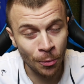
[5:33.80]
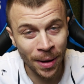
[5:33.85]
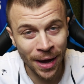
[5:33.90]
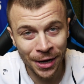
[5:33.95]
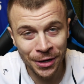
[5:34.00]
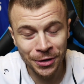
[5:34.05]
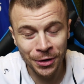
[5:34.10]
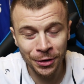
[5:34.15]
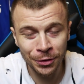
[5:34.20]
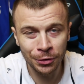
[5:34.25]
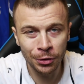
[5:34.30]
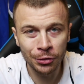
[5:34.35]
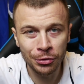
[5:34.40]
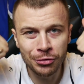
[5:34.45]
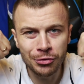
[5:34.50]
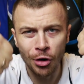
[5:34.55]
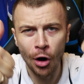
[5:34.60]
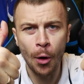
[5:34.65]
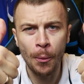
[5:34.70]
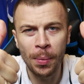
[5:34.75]
make sure to
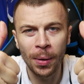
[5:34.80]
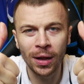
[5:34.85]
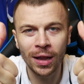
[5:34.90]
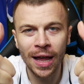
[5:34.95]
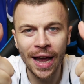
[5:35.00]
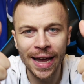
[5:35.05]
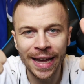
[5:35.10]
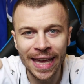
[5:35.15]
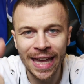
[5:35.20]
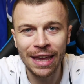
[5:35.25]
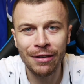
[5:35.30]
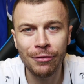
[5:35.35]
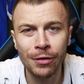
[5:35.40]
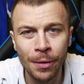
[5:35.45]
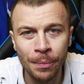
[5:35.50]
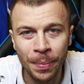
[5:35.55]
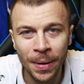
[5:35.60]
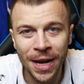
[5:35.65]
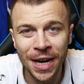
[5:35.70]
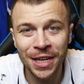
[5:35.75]
drop a like if you
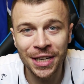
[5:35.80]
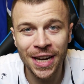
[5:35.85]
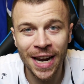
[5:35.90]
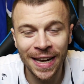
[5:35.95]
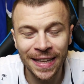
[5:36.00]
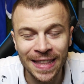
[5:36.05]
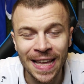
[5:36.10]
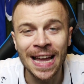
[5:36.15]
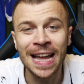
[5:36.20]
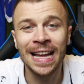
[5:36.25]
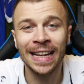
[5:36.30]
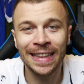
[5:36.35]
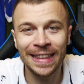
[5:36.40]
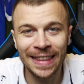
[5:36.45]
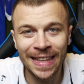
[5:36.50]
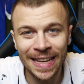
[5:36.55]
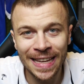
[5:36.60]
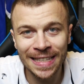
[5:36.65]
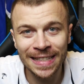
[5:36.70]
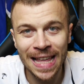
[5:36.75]
appreciate
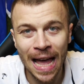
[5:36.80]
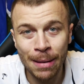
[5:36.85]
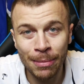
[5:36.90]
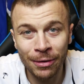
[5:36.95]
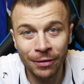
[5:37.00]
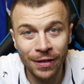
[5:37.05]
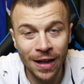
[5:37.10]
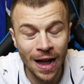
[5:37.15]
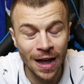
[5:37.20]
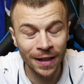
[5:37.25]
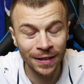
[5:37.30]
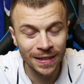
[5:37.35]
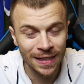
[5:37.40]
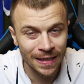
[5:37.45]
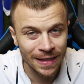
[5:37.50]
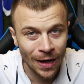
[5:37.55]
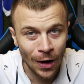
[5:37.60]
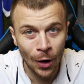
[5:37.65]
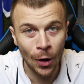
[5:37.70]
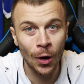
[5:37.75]
this type of
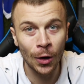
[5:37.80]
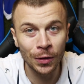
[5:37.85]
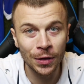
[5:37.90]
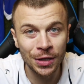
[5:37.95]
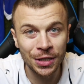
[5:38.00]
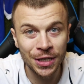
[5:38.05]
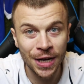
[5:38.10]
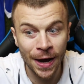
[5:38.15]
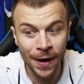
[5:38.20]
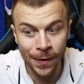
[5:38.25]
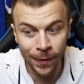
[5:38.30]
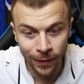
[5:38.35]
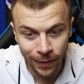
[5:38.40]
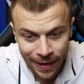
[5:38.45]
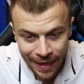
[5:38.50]
content on the channel.